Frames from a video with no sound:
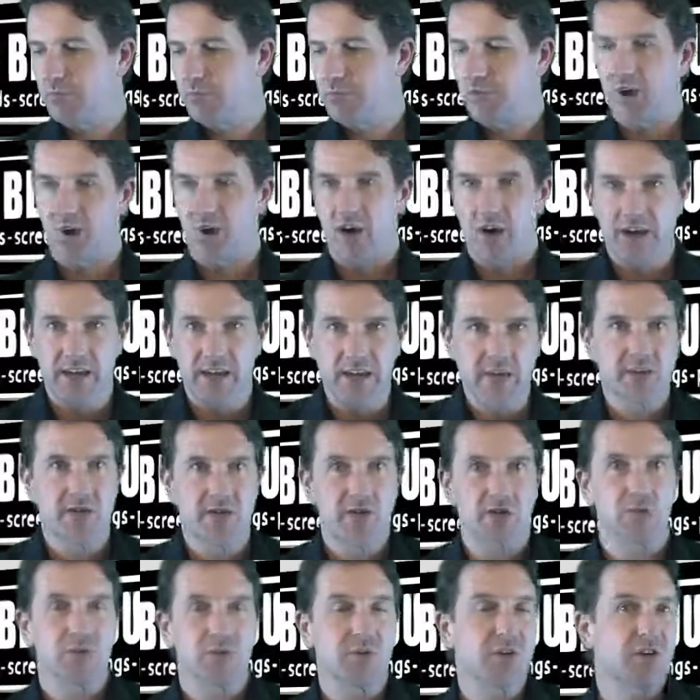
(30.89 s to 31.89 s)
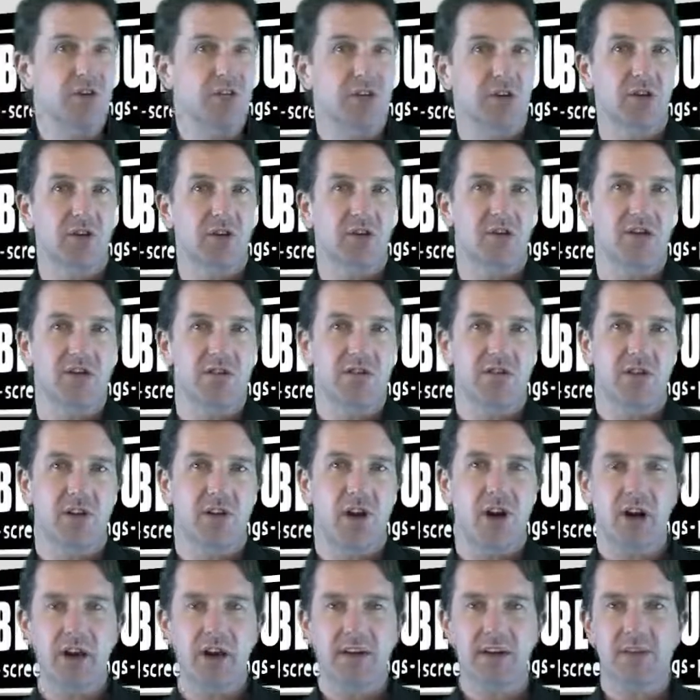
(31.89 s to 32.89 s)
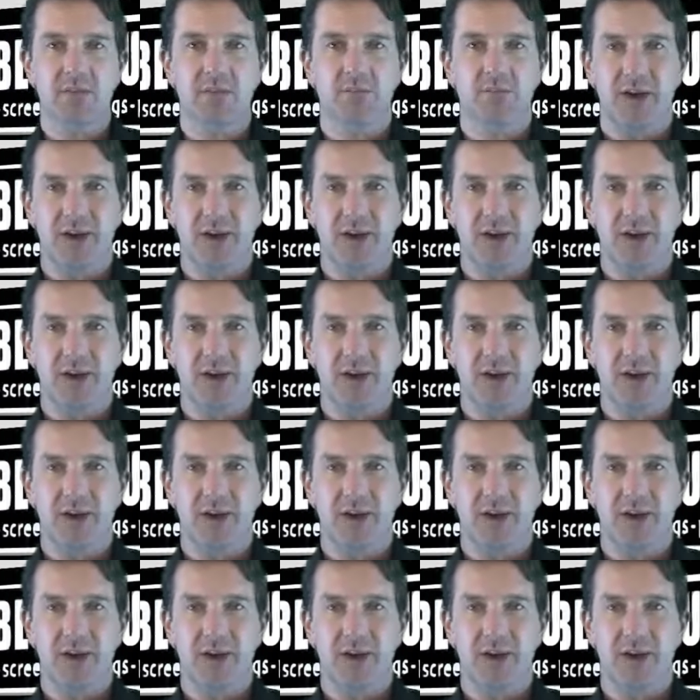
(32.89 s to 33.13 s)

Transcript: blinds to a certain size,